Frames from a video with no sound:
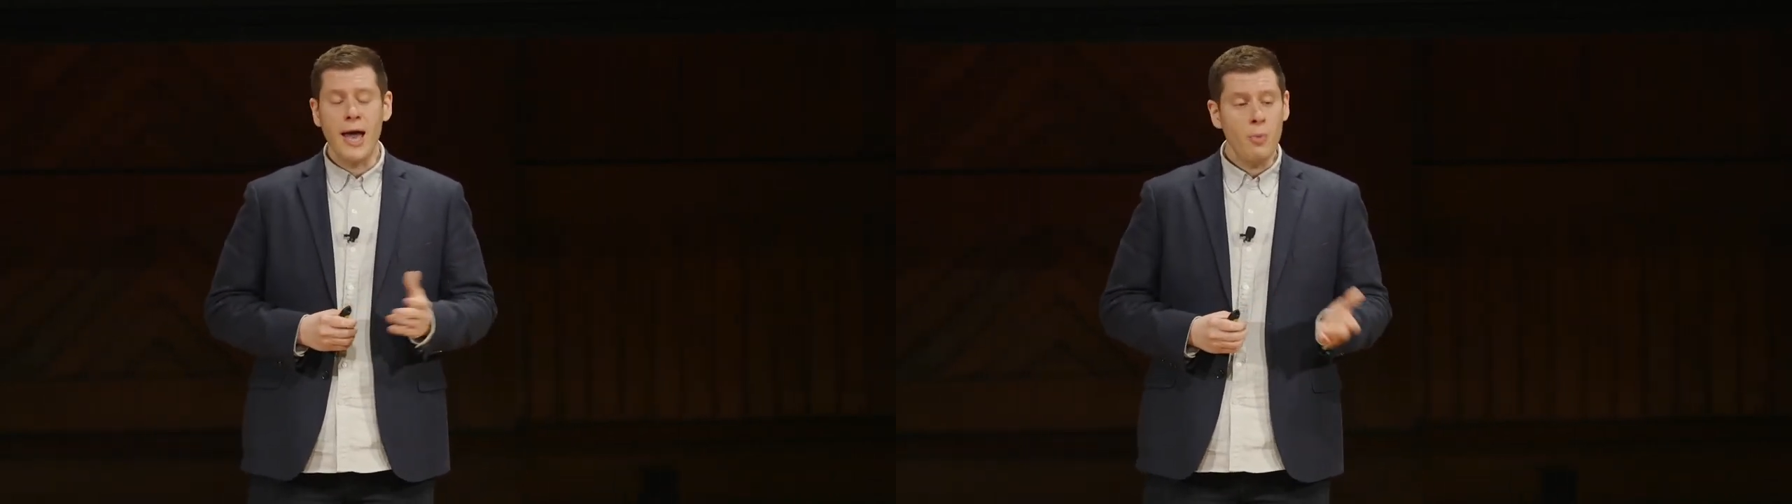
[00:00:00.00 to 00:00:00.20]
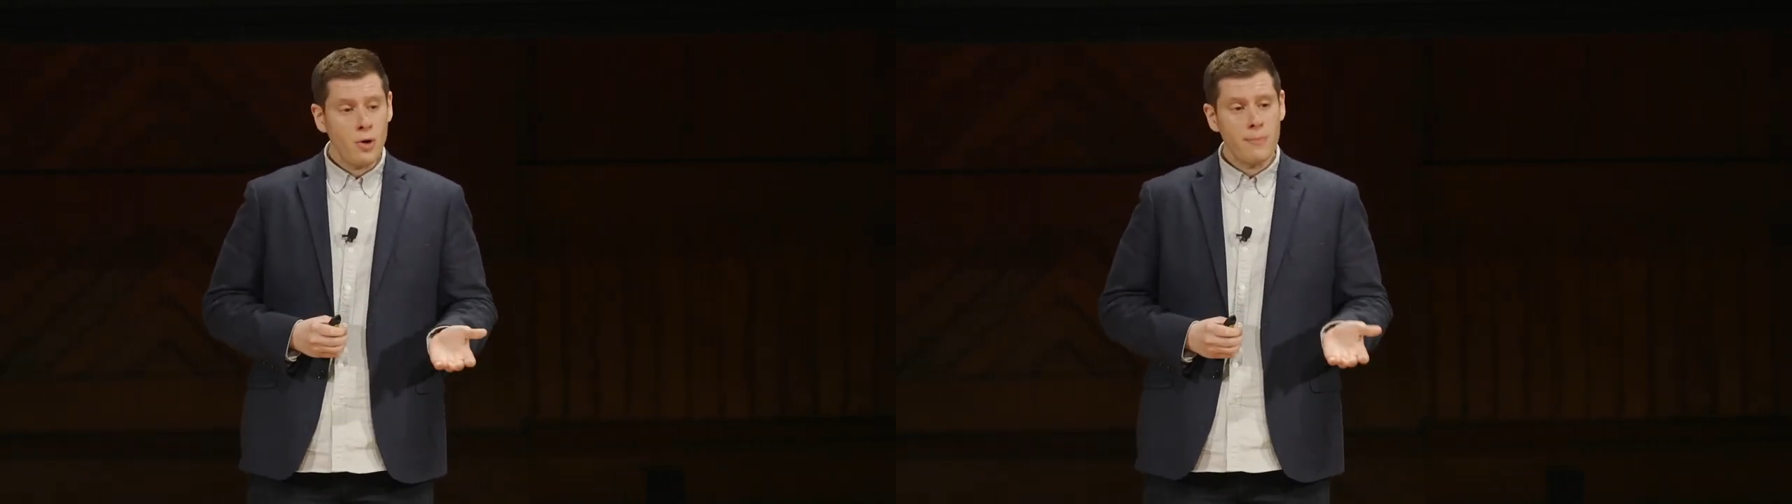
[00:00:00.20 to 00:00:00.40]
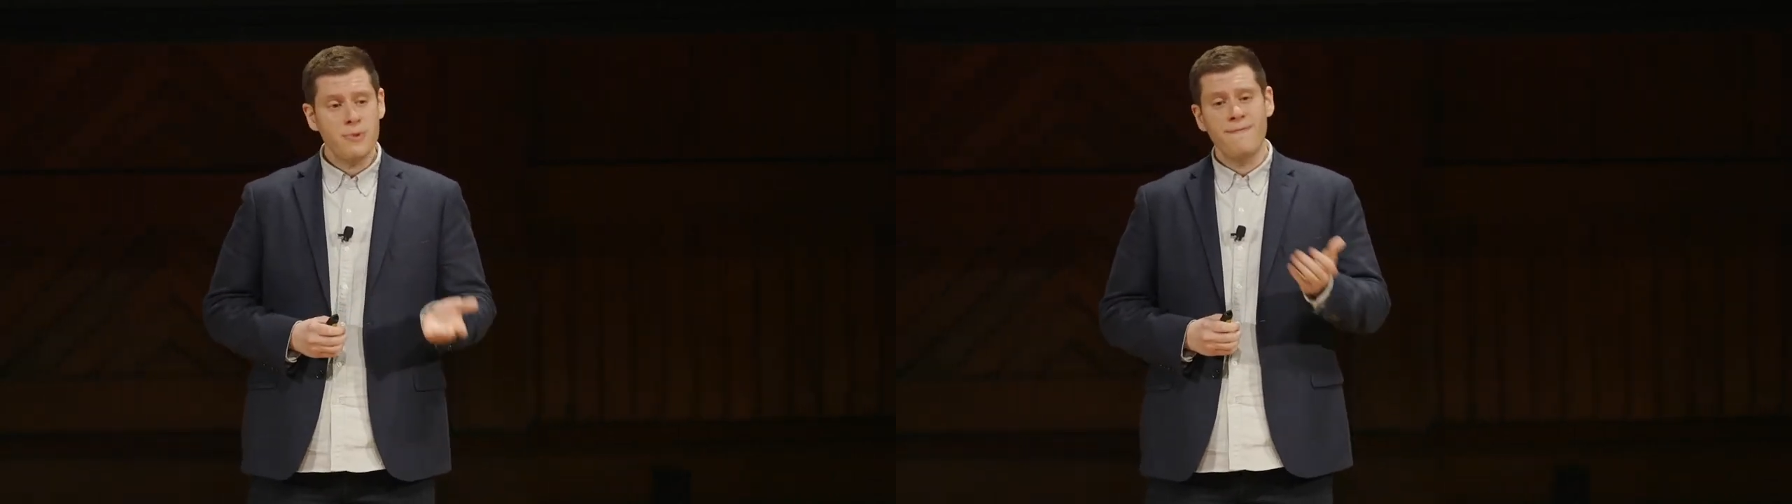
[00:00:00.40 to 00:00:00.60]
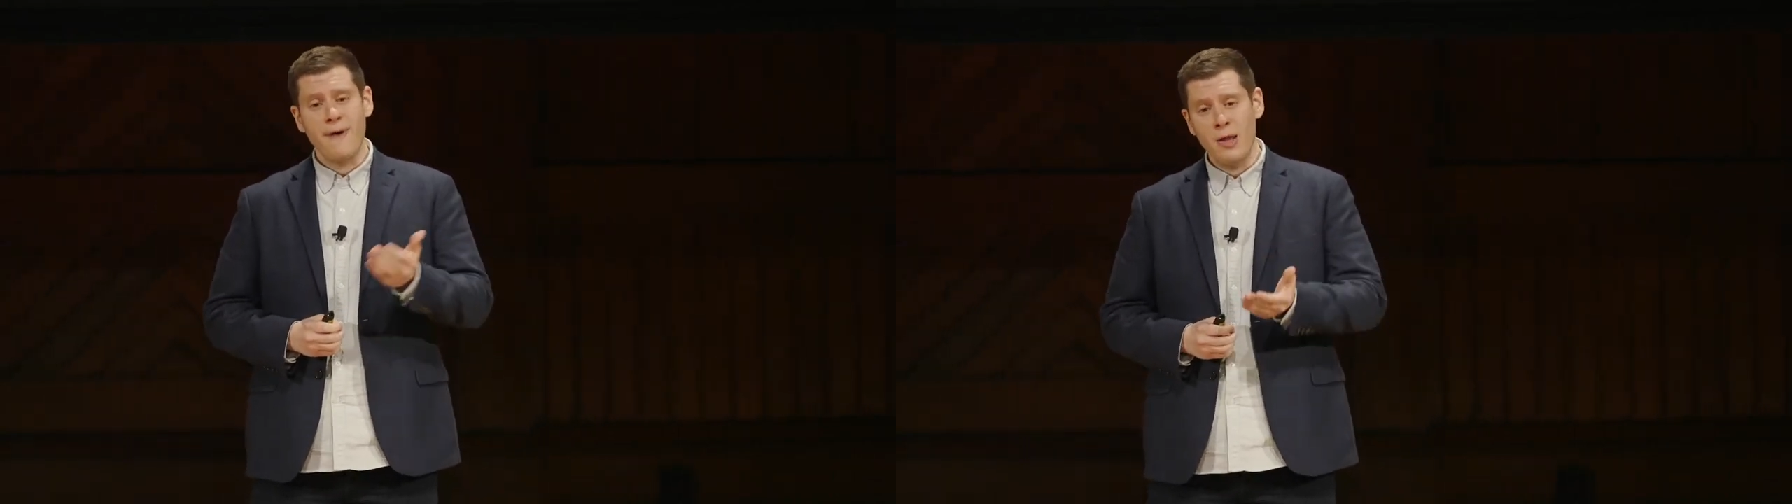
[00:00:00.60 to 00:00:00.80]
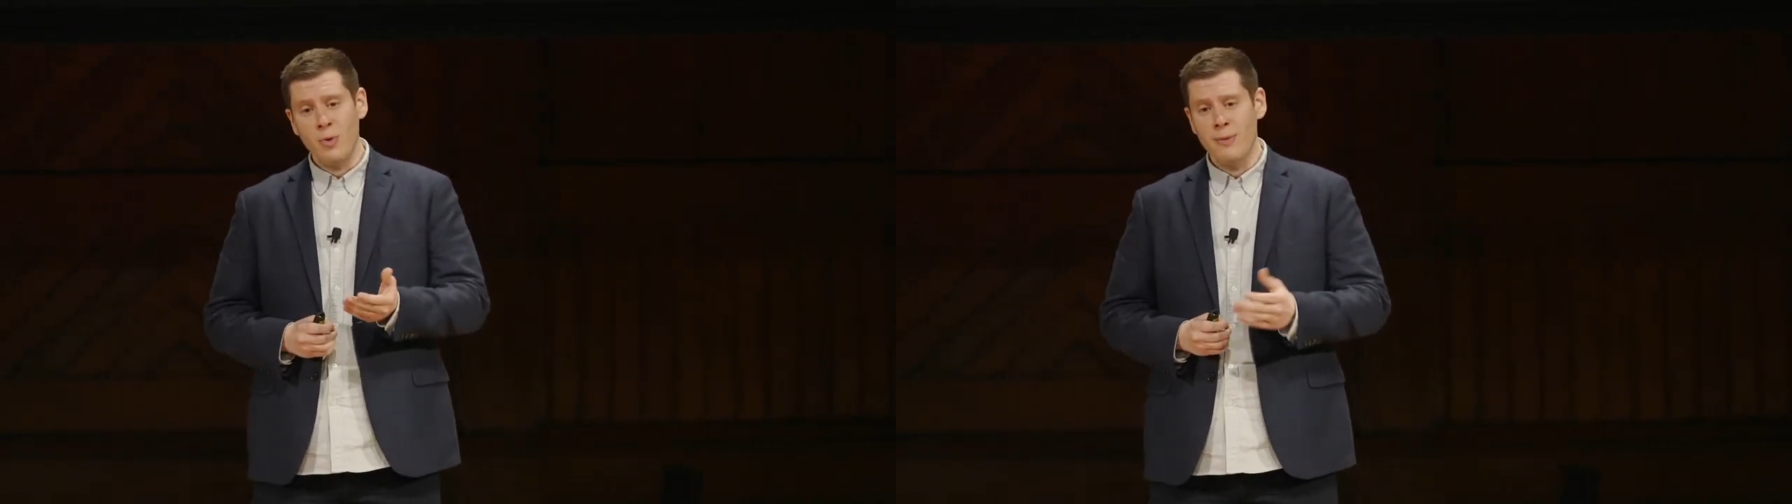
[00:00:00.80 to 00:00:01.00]
I woke up the
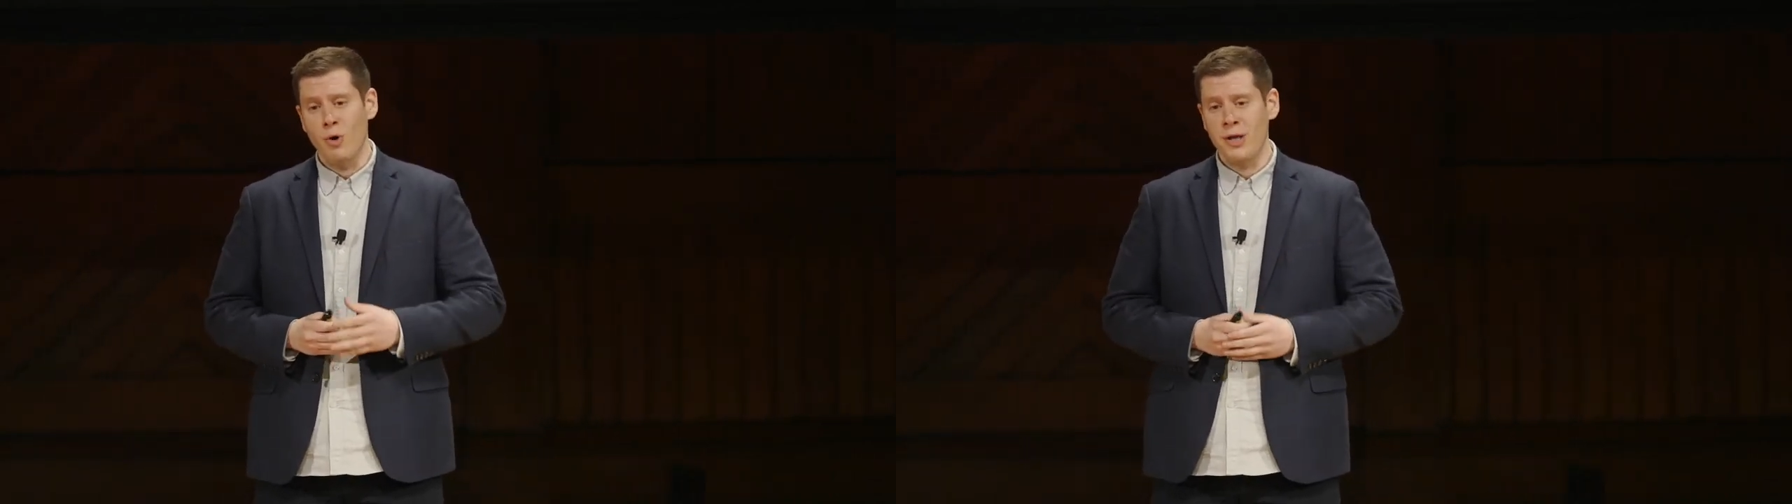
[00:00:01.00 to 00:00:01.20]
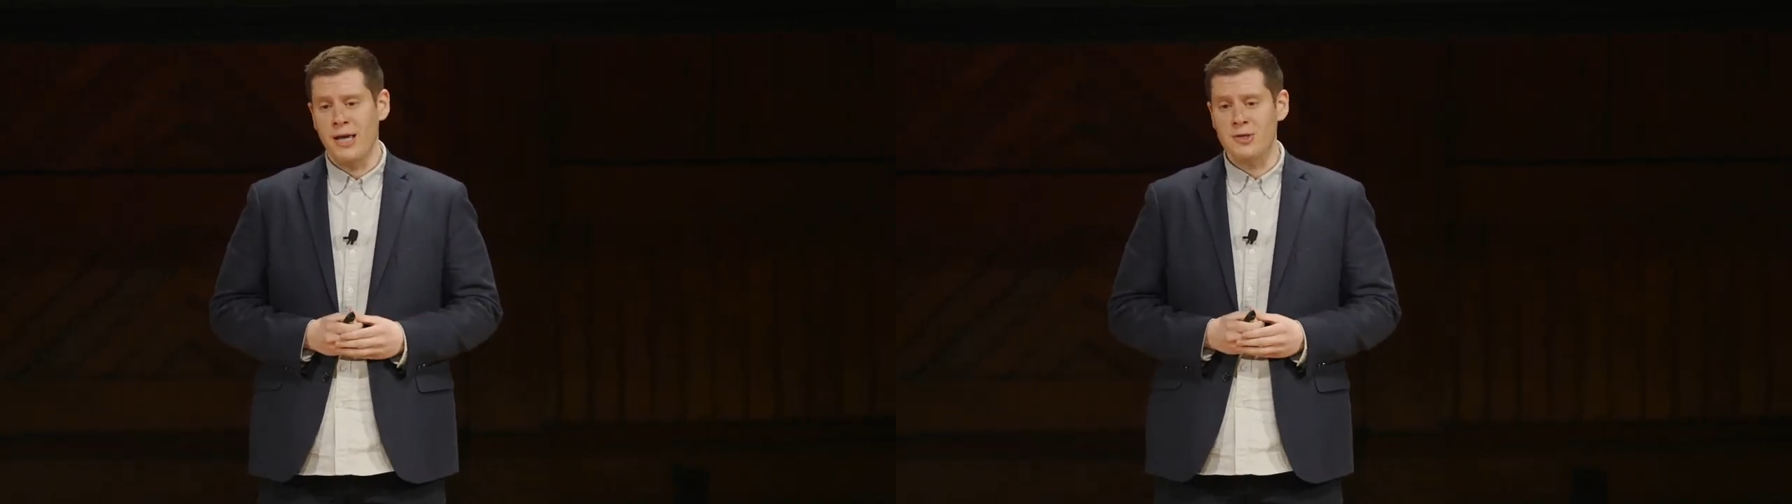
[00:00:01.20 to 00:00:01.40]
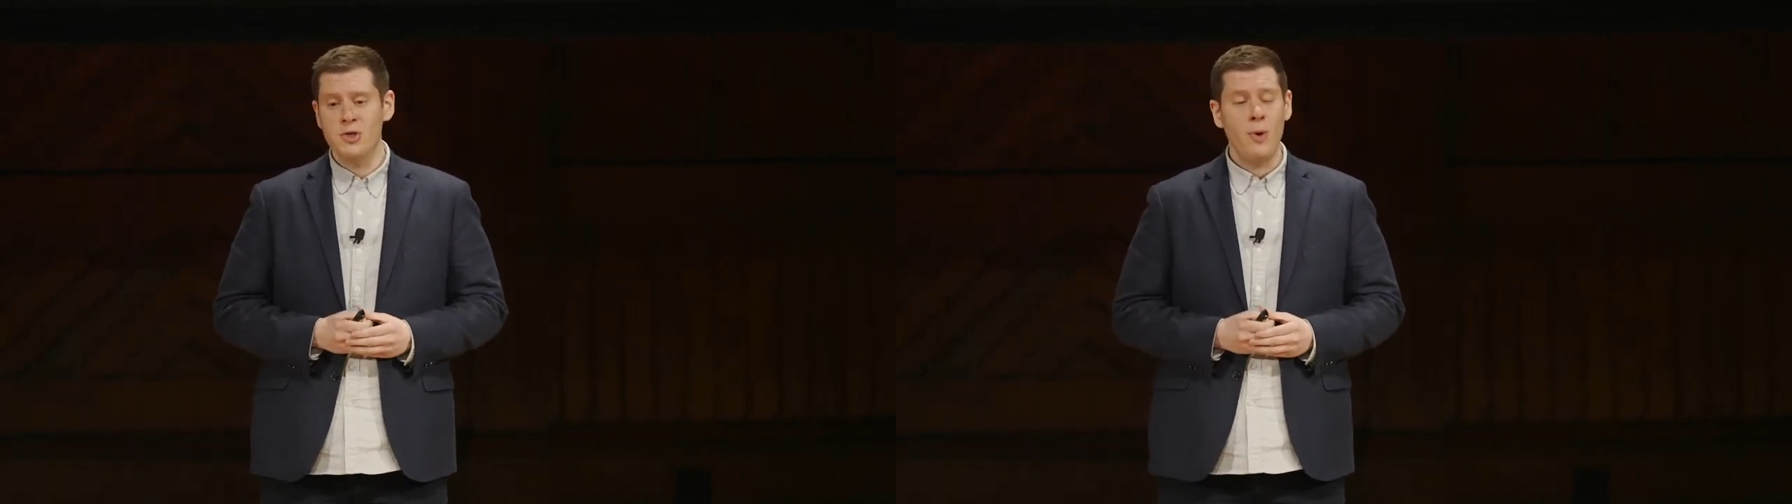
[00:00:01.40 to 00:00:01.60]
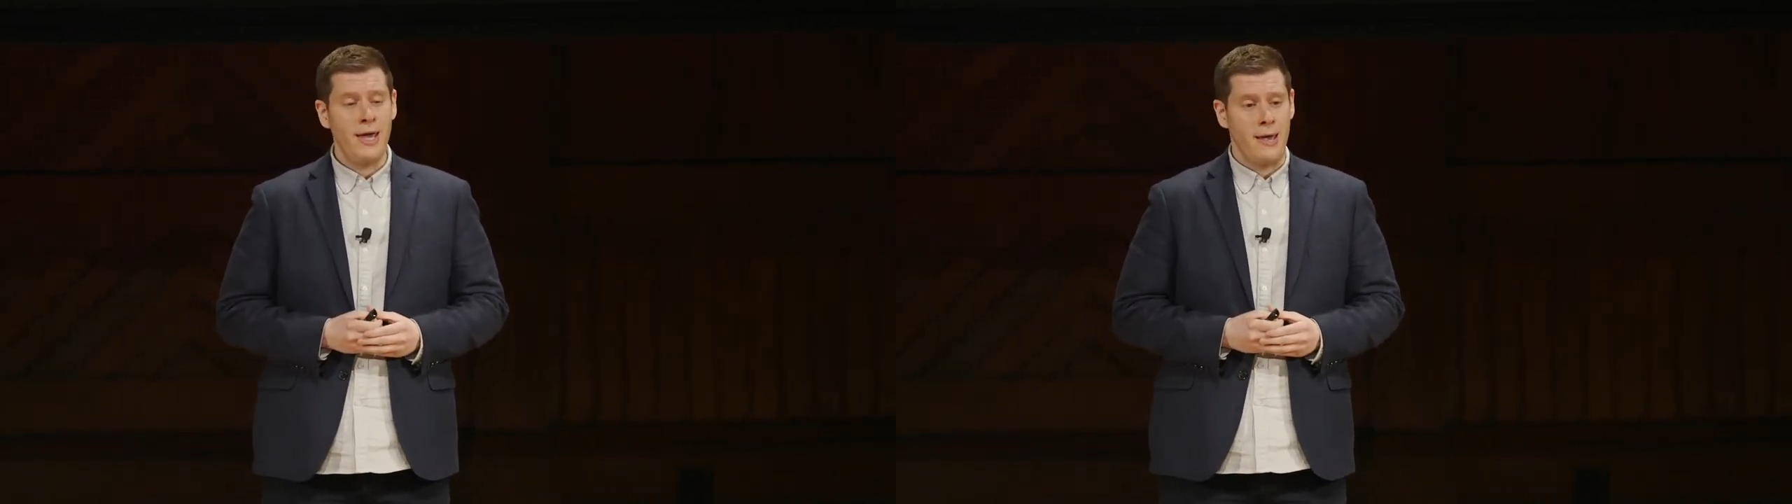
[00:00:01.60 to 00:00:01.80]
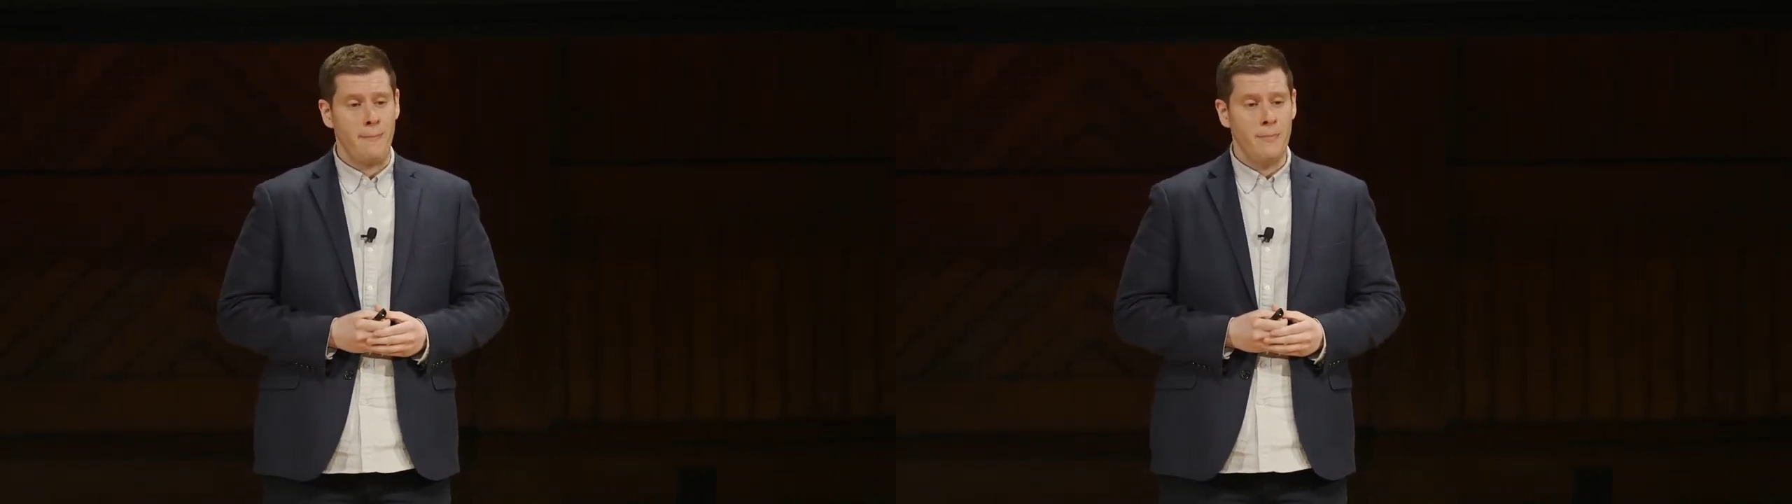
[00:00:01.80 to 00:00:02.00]
following morning at
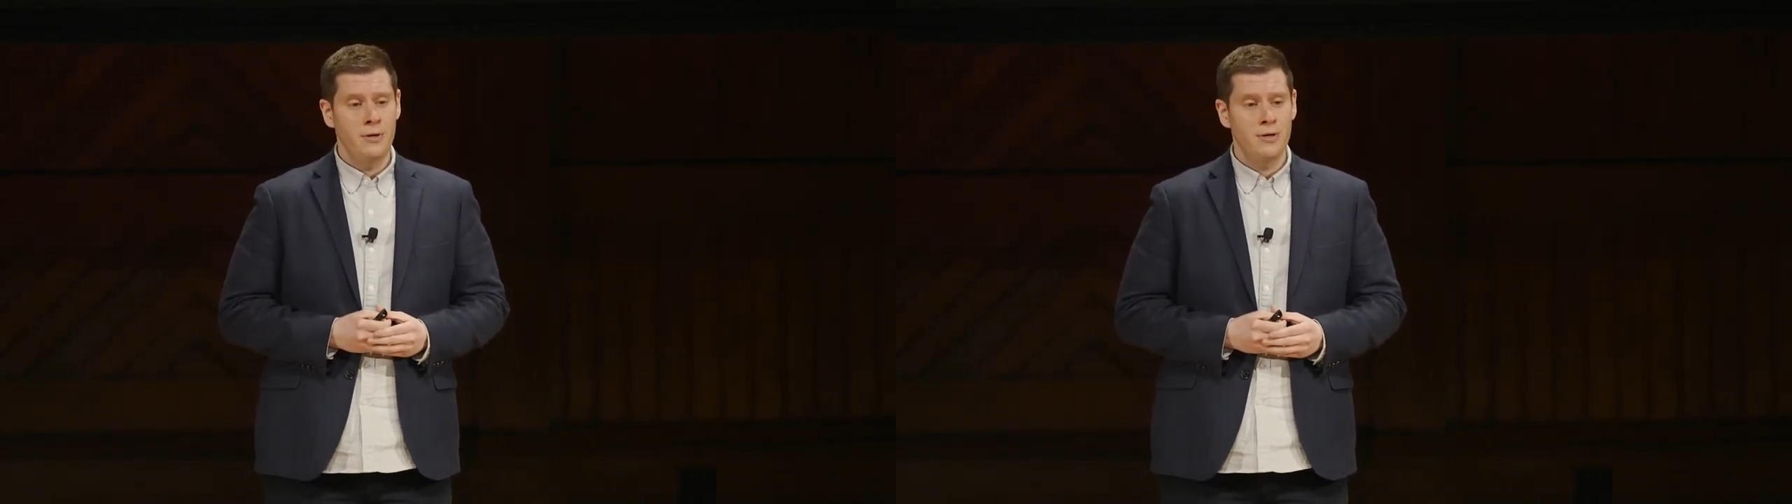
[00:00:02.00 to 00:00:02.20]
2 a.m.